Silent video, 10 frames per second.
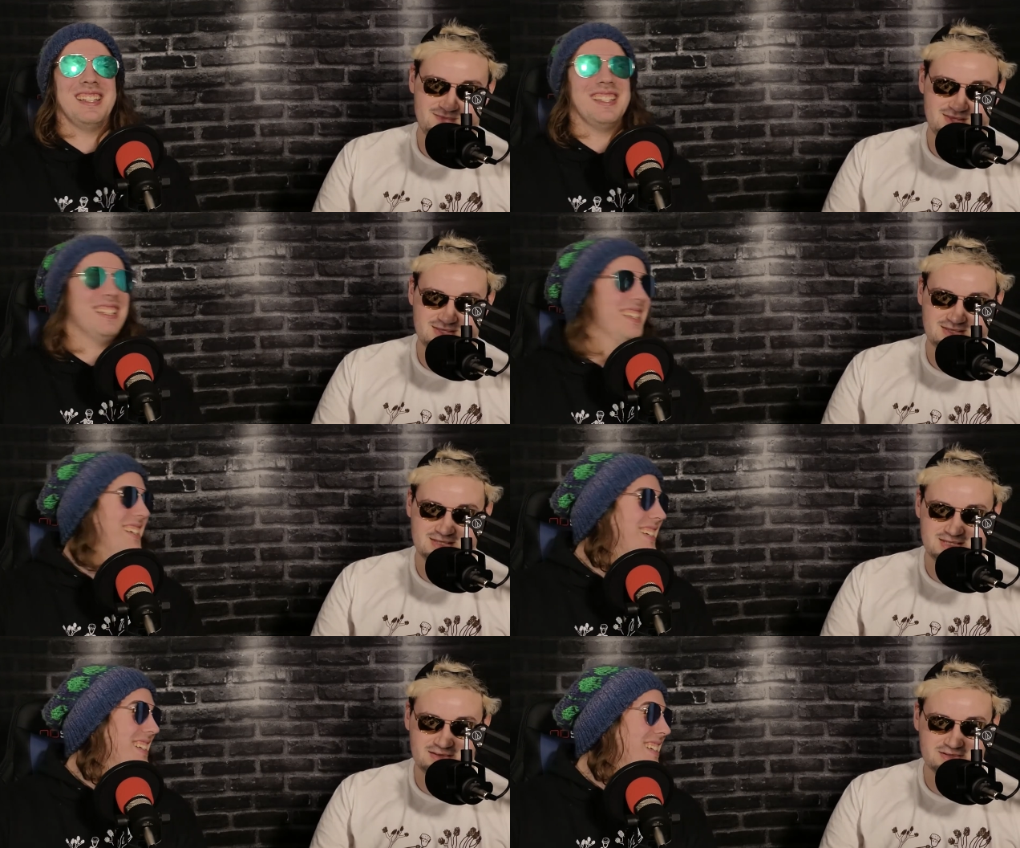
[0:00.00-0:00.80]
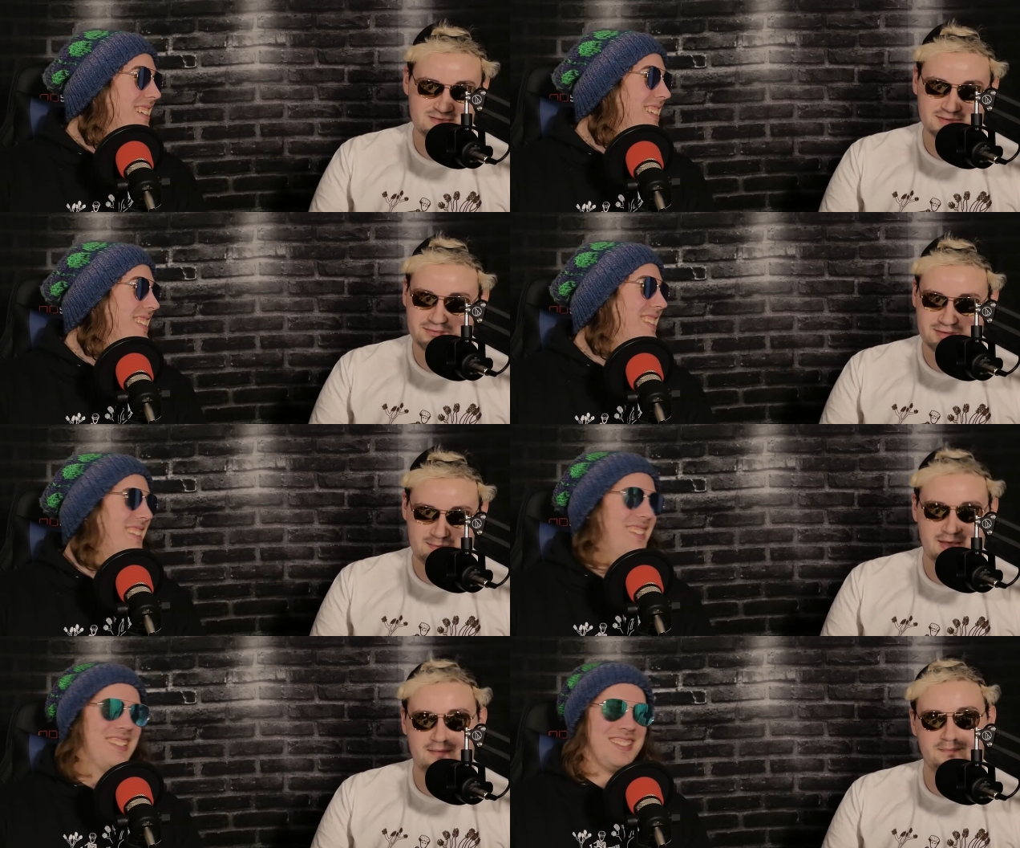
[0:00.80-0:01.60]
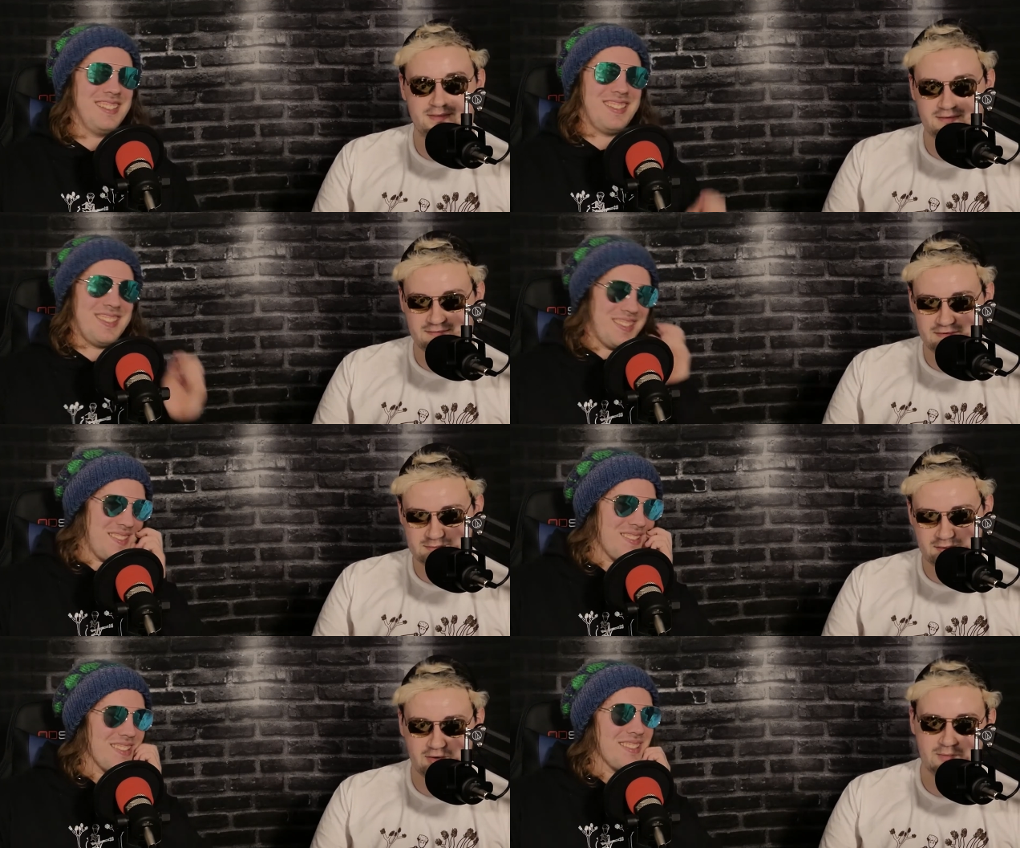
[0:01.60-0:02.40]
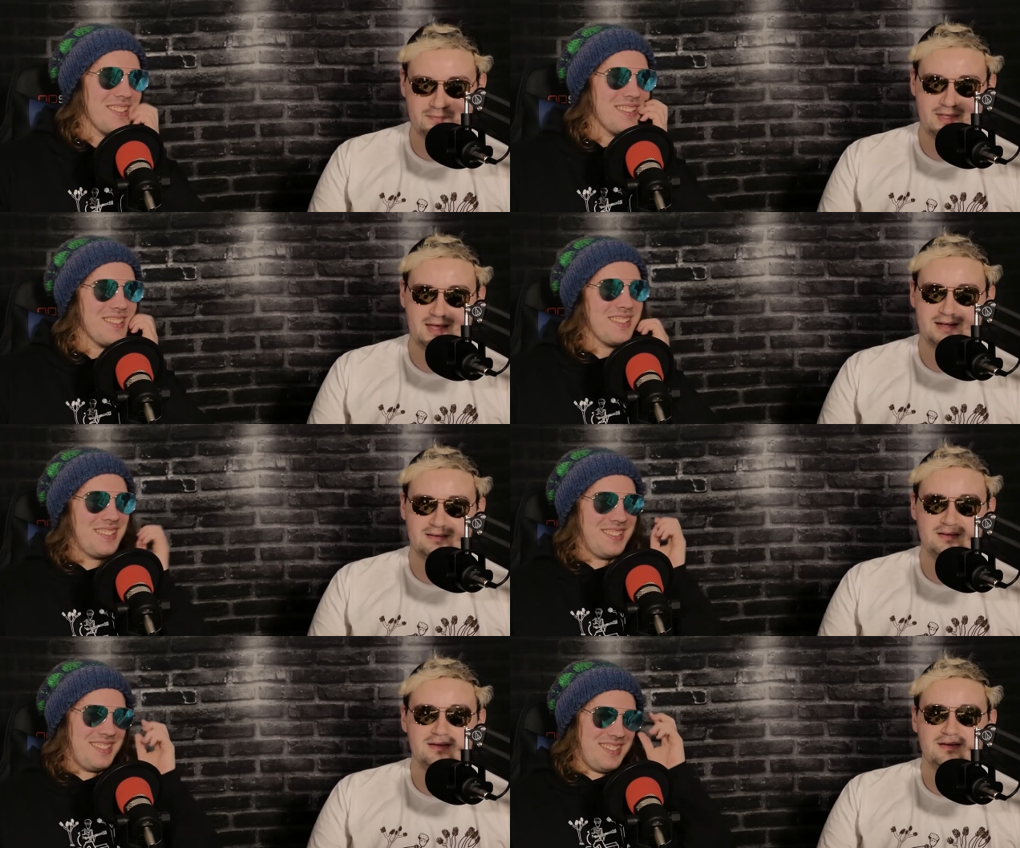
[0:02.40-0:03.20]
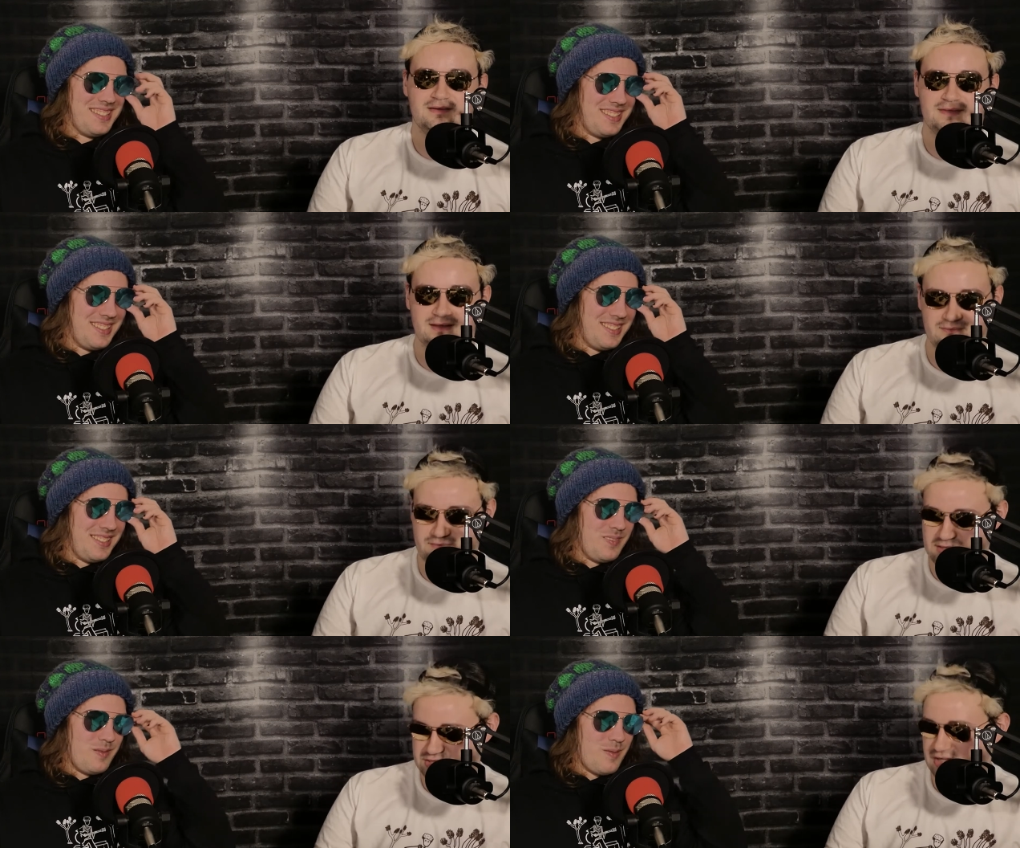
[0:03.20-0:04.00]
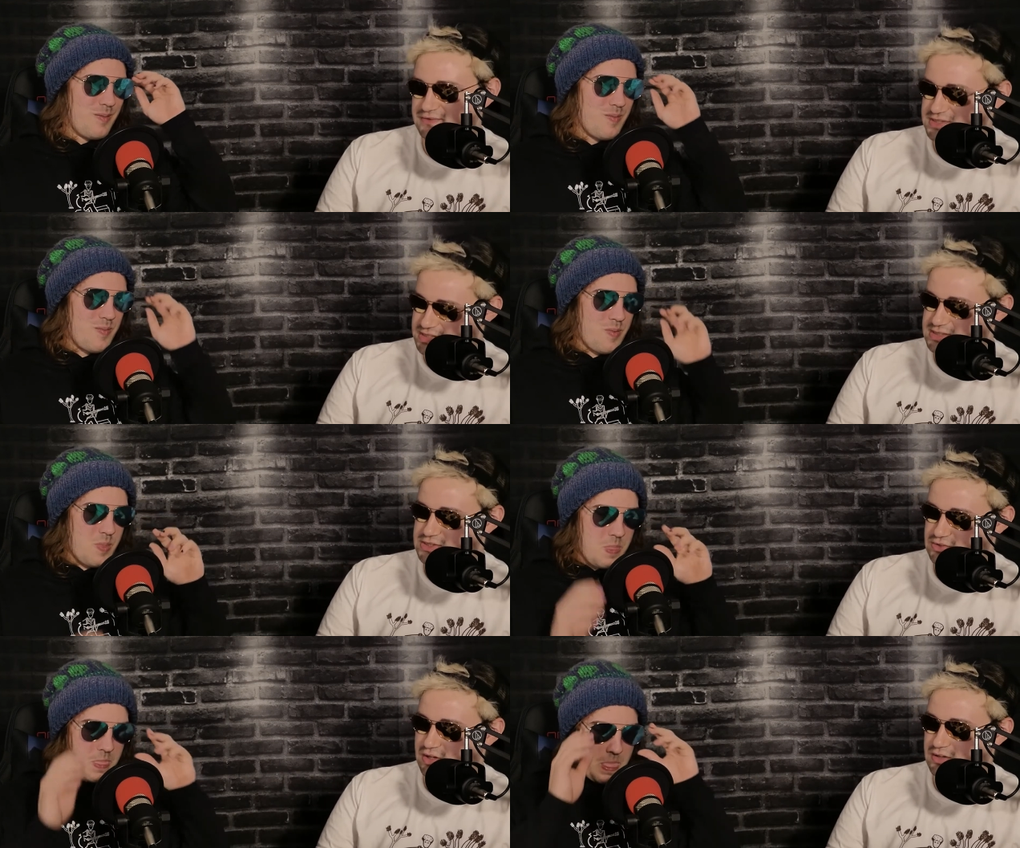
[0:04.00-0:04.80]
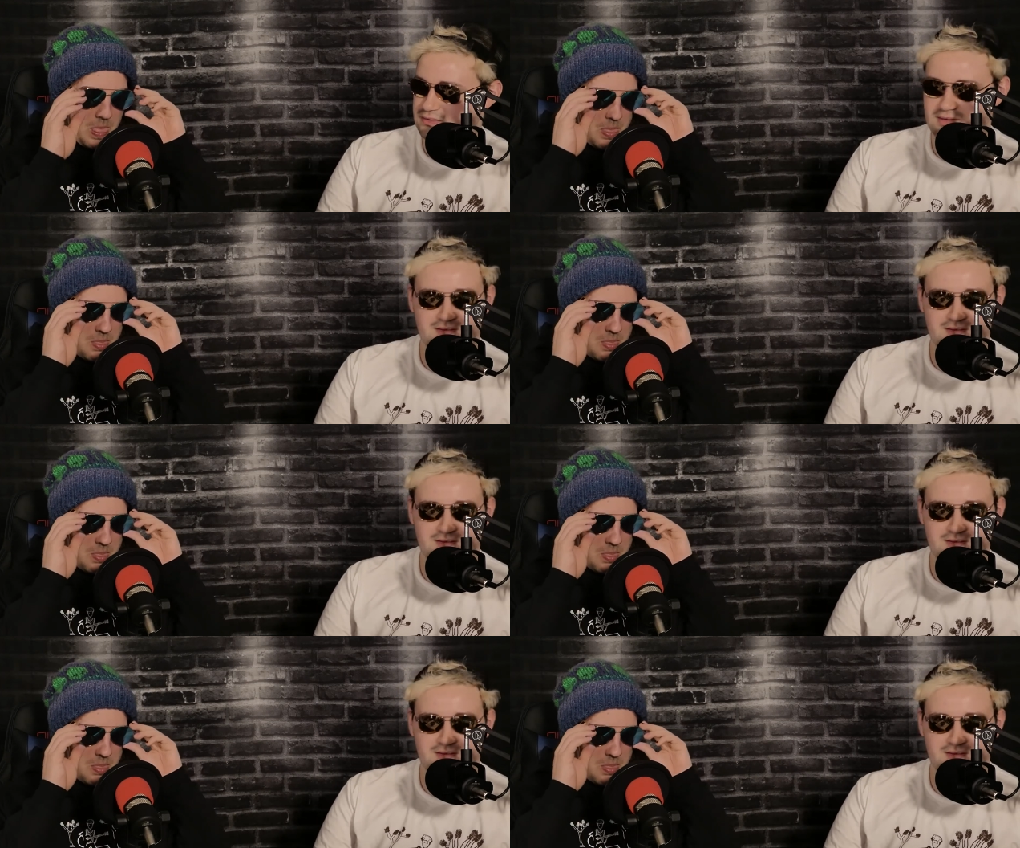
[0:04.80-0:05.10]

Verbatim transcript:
Speaker 1: the, the Steelers have looked really bad, but this gives me hope that they can finish out the season strong.